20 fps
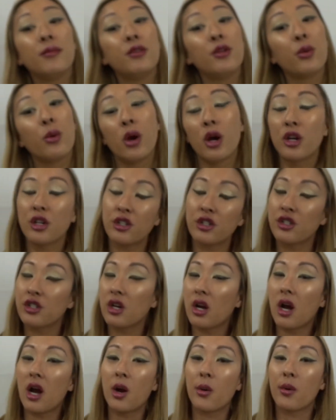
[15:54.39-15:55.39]
to wash
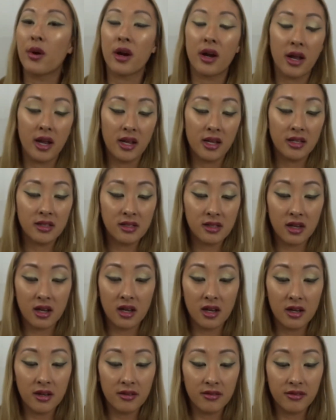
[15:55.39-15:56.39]
our hands
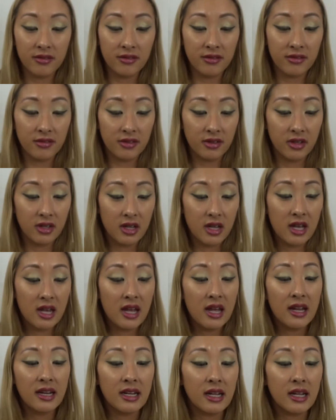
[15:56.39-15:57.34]
off.